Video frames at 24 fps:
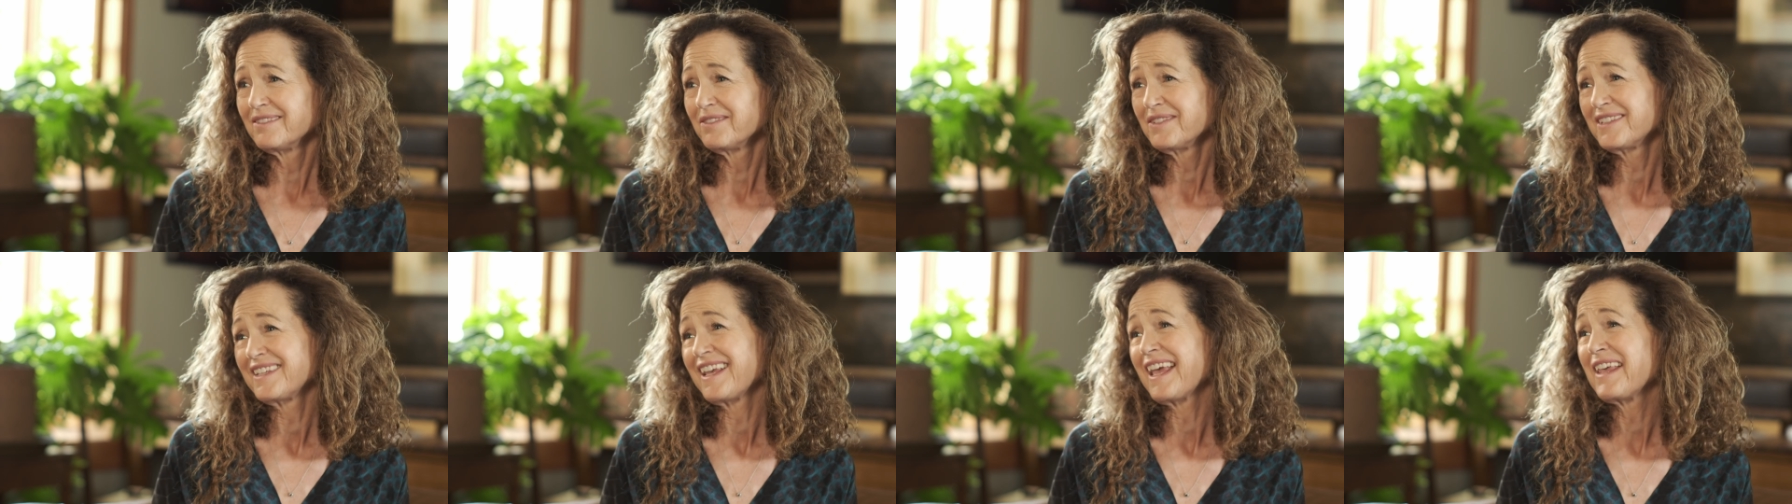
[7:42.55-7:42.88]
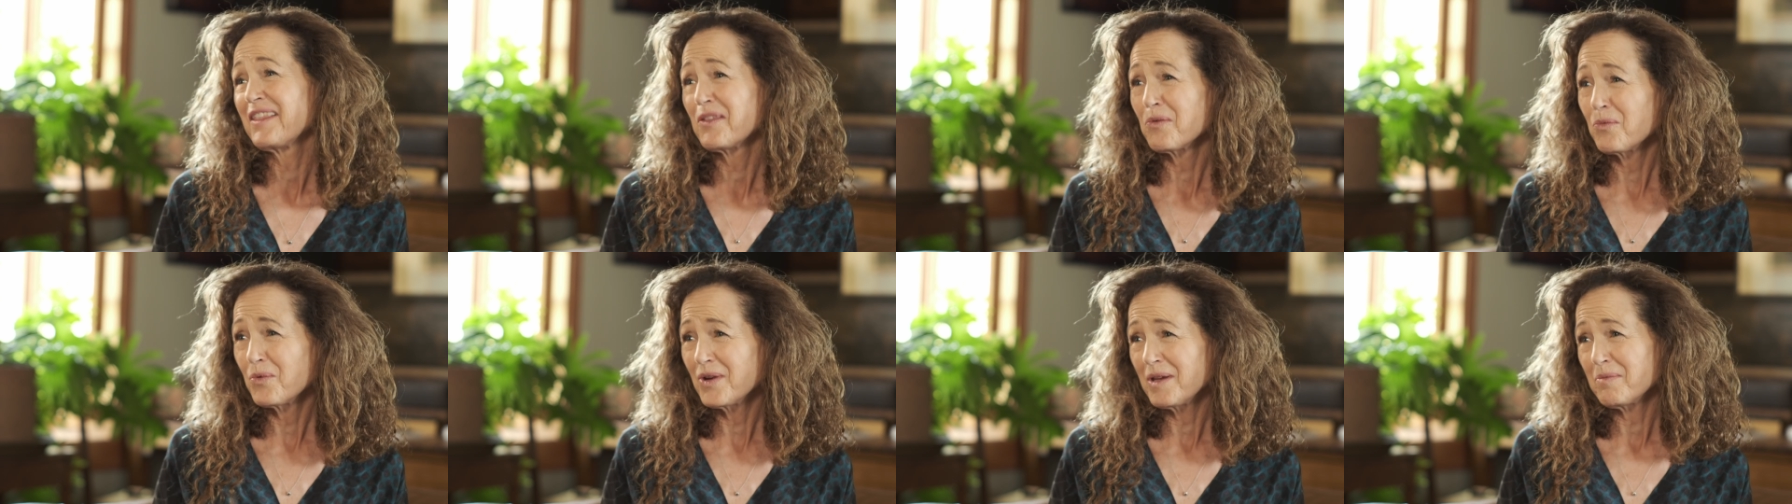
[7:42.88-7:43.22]
say,
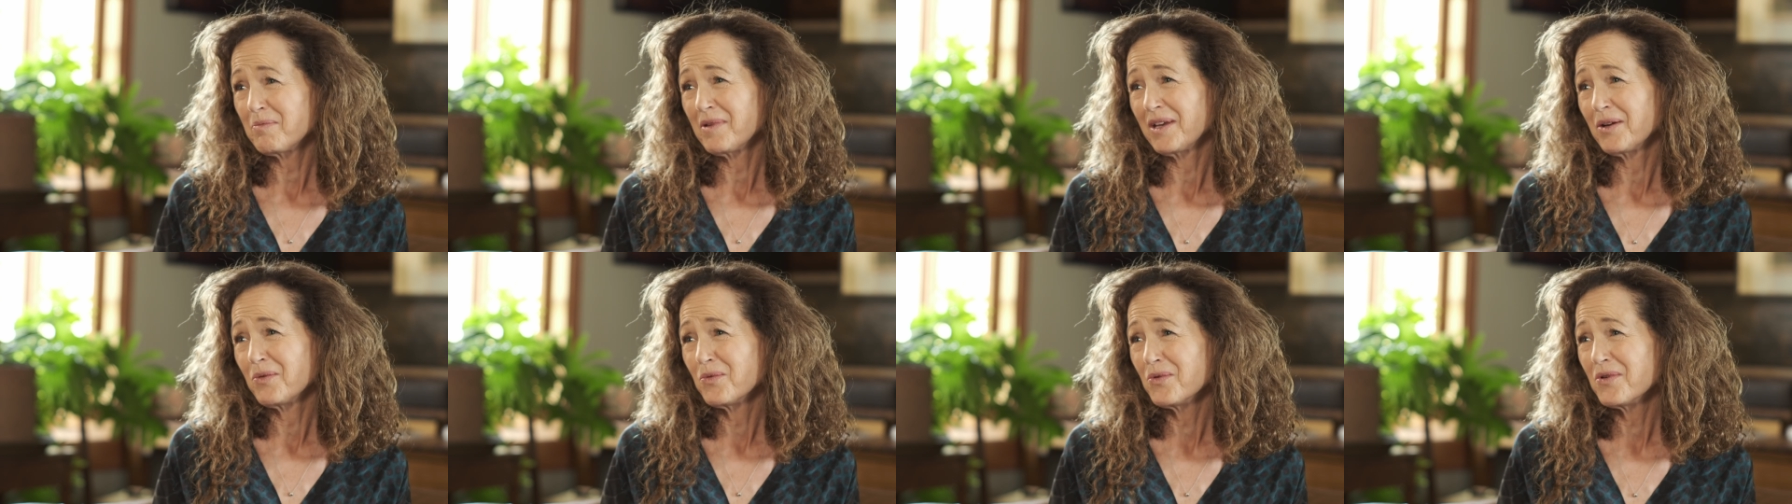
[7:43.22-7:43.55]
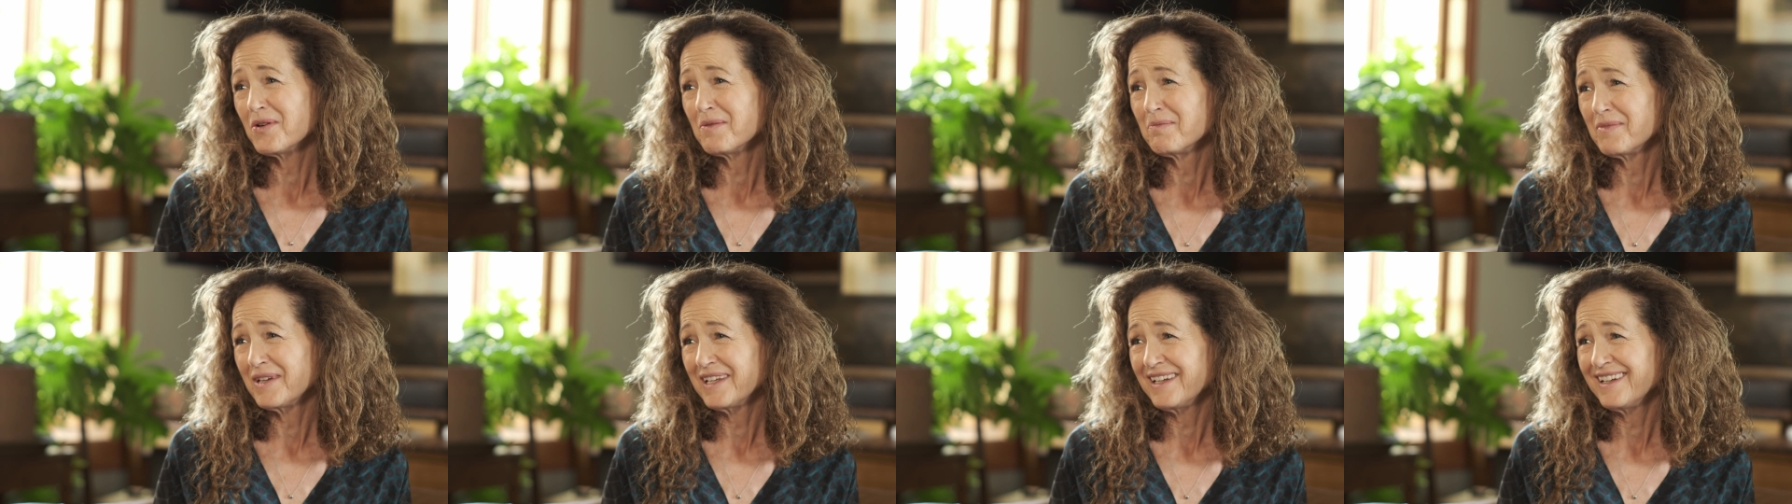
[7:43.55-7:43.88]
the Weeping
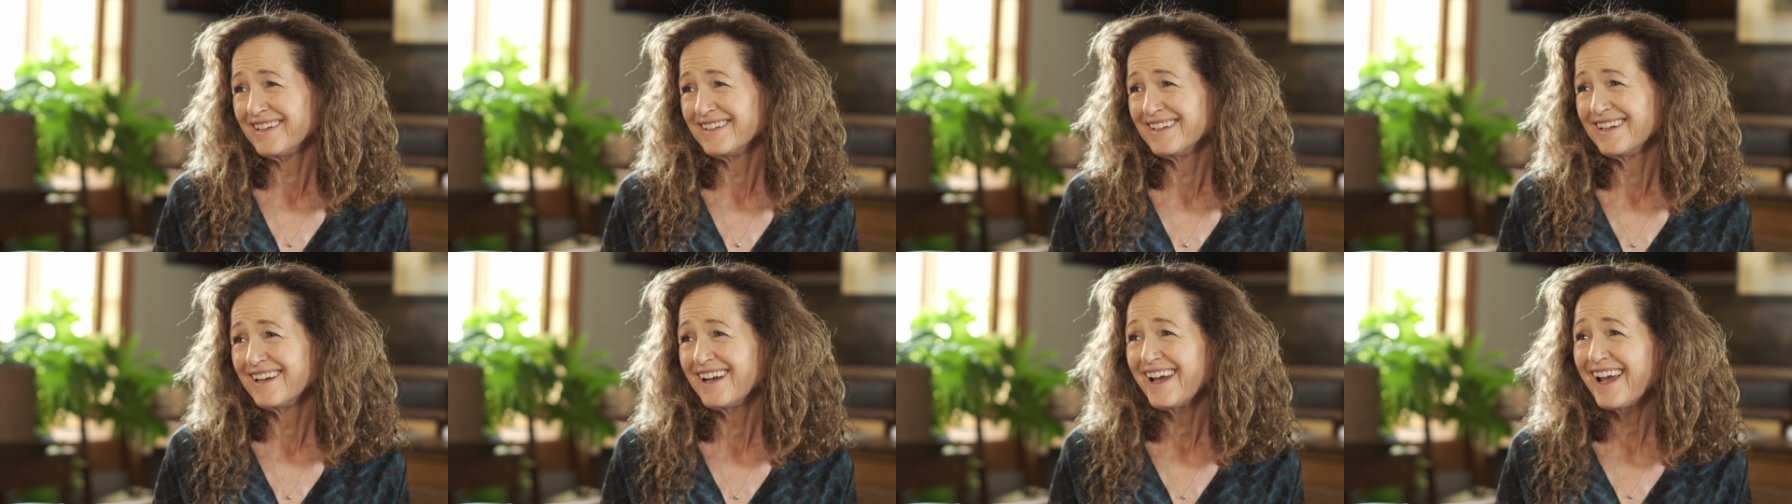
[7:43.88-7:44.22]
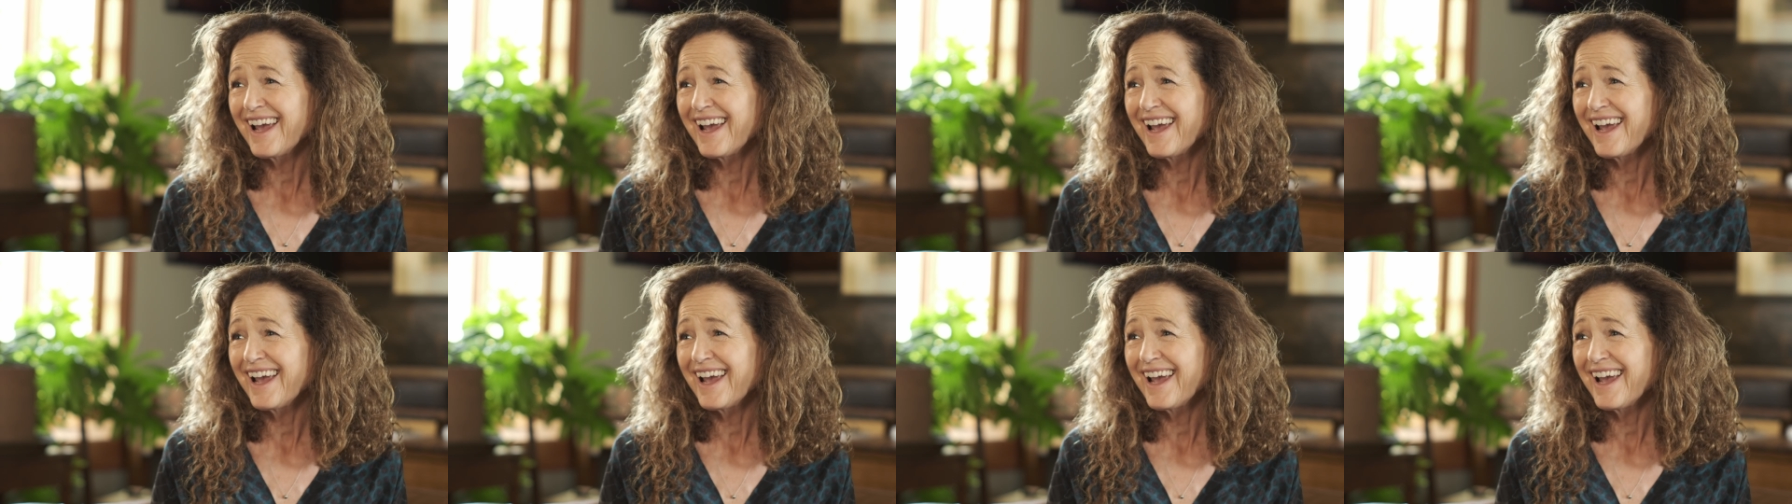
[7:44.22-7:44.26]
Woman